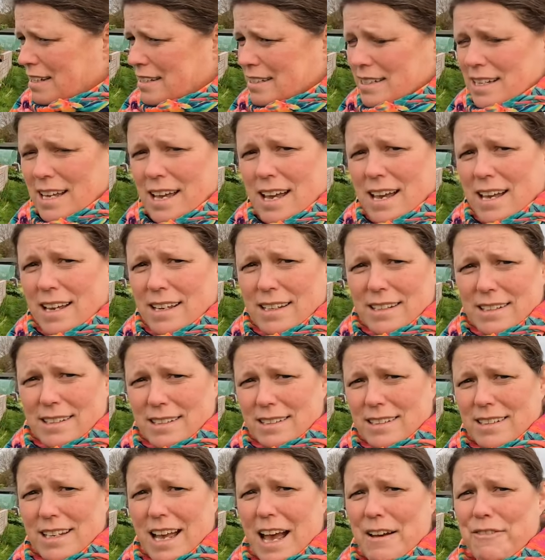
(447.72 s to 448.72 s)
yeah
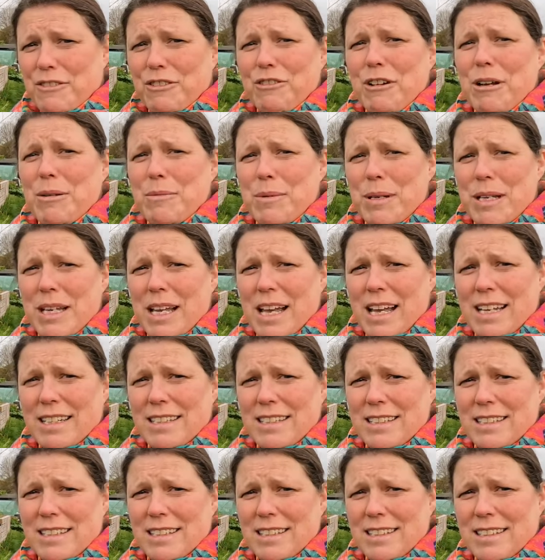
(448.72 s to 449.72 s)
have a great
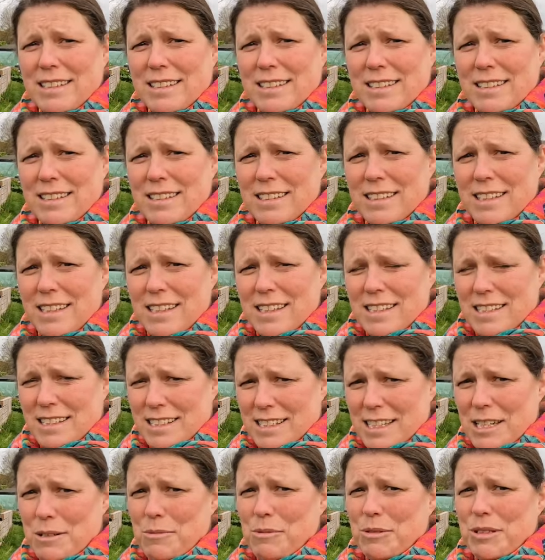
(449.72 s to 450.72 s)
weekend
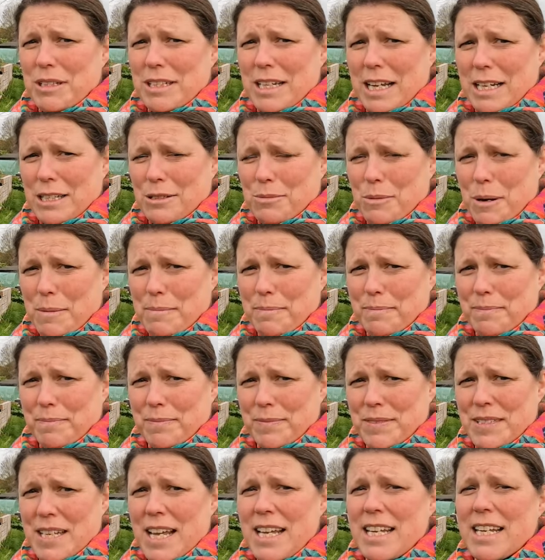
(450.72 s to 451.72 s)
see you on the next one
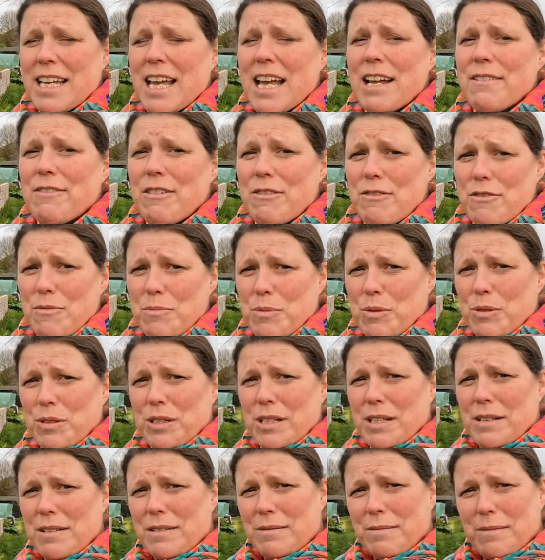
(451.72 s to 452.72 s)
take care
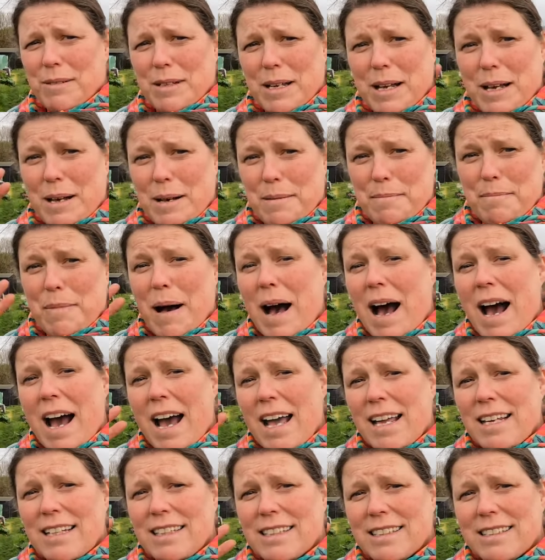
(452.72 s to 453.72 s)
everybody
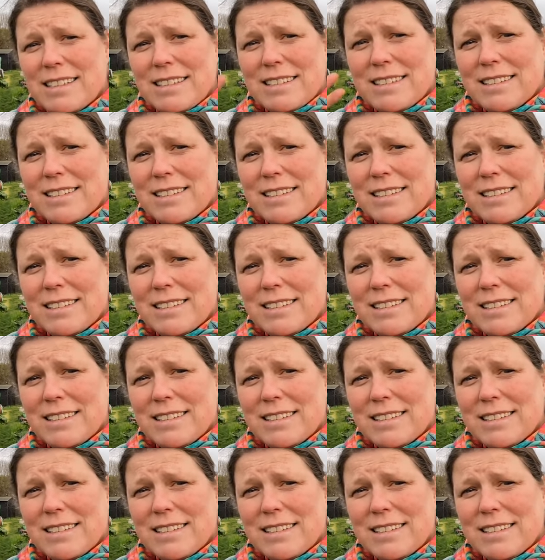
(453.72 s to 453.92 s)
Bye.